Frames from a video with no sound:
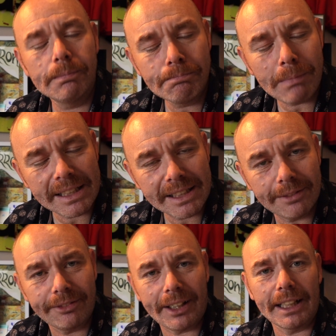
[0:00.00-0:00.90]

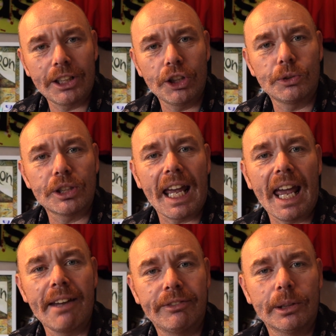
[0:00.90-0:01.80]
Massive thank you to
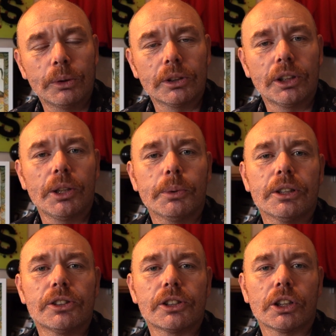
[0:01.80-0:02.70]
everyone who
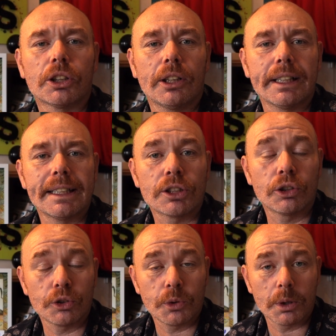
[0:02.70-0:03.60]
has got in
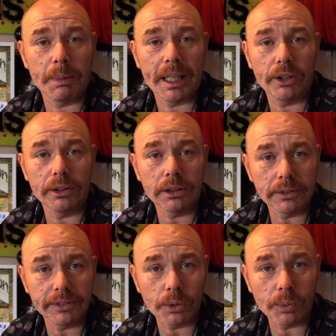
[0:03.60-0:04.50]
touch with me
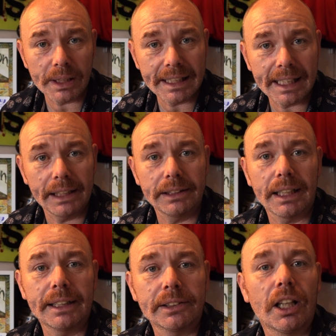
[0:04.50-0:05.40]
over the
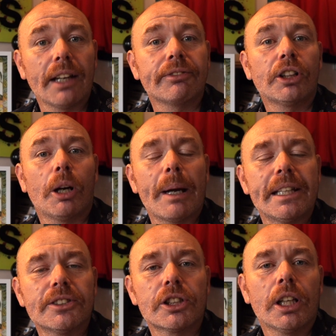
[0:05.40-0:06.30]
weekend and left
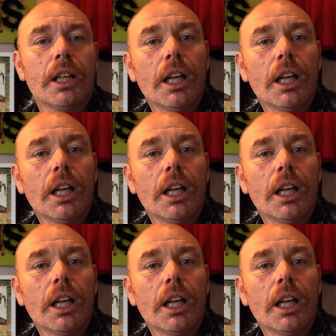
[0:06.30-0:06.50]
comments